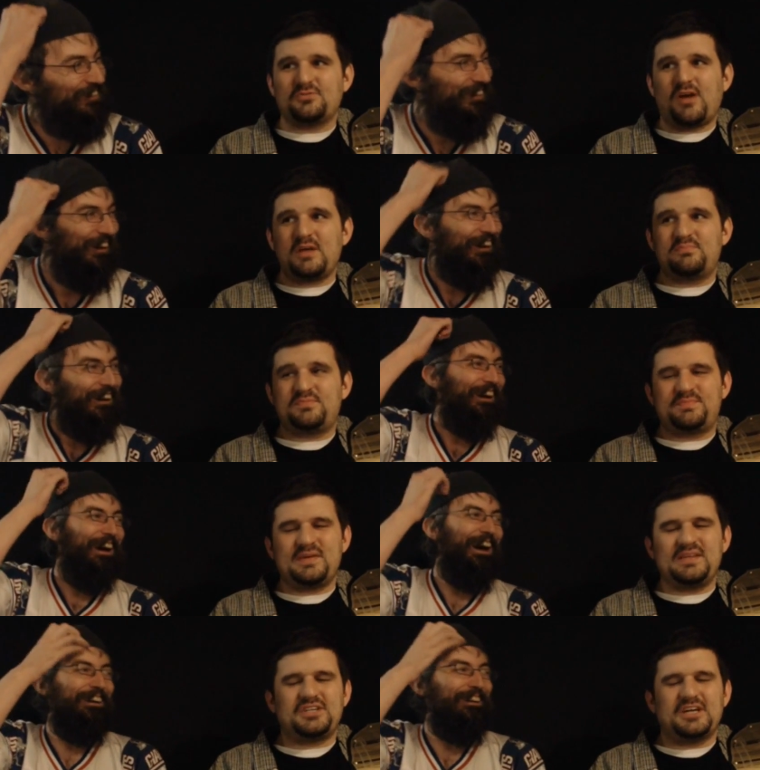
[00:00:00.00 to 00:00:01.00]
Speaker 1: right
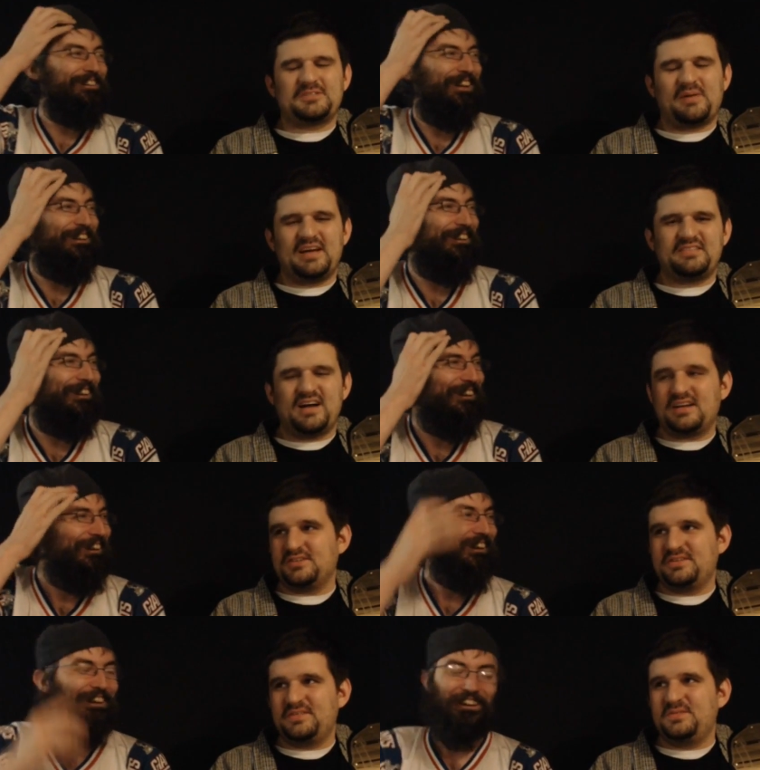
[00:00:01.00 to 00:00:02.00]
being checked by a
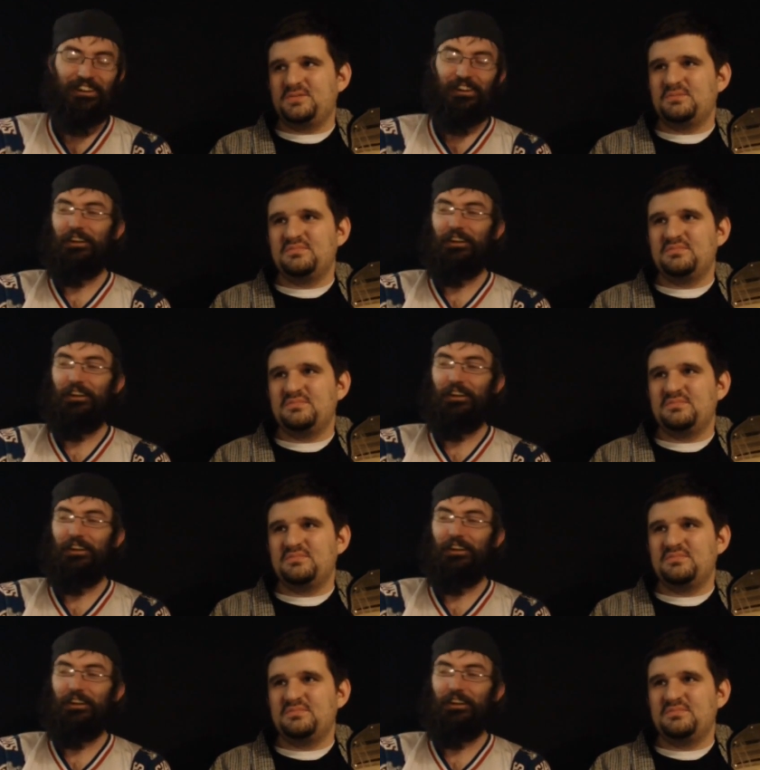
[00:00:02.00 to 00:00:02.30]
doctor. You